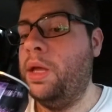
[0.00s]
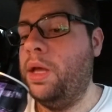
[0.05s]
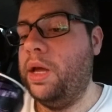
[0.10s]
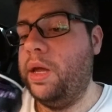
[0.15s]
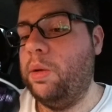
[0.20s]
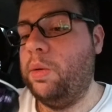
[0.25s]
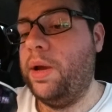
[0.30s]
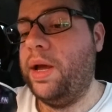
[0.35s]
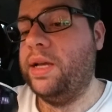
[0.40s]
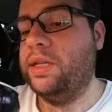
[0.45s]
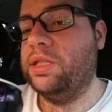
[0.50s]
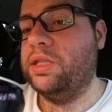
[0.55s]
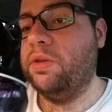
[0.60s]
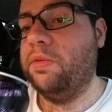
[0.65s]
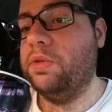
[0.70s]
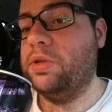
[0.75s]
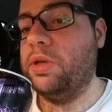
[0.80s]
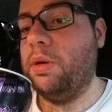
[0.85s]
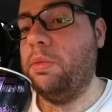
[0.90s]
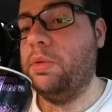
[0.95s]
Anyway, it has
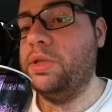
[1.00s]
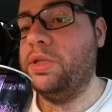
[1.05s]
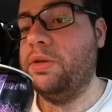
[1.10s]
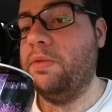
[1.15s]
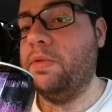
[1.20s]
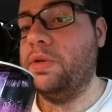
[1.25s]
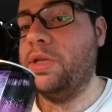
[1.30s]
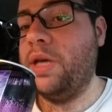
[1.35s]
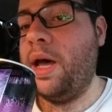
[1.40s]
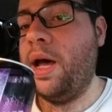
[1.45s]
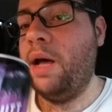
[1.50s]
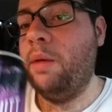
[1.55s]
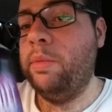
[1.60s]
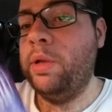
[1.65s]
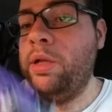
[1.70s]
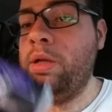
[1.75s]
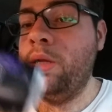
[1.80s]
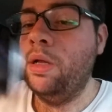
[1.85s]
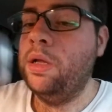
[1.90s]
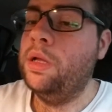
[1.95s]
silver top with silver tab.
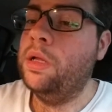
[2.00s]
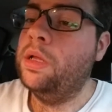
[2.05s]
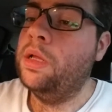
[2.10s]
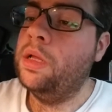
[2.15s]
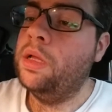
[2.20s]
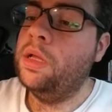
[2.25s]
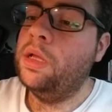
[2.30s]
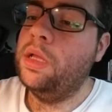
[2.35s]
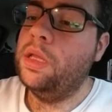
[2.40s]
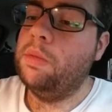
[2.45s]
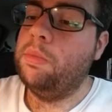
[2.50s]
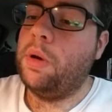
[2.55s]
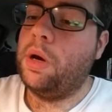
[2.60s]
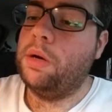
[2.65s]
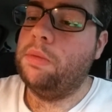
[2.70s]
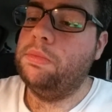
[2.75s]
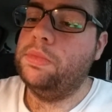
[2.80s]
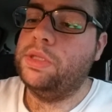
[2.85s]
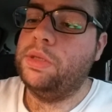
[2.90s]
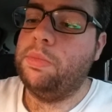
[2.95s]
The
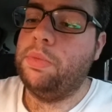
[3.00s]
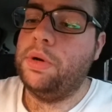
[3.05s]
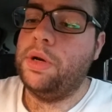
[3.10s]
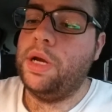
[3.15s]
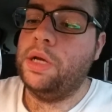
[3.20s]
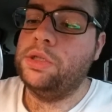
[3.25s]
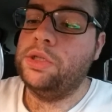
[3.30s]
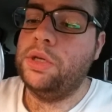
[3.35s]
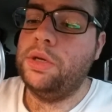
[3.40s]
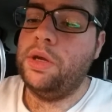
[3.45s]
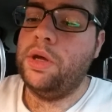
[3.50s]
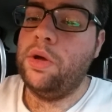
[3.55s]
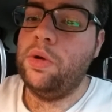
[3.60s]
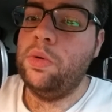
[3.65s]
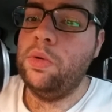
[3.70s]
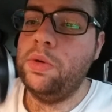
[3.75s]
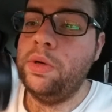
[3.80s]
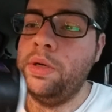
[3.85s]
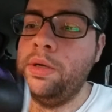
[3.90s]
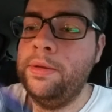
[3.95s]
bottom's a production
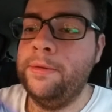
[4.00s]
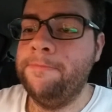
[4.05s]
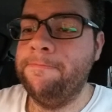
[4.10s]
code.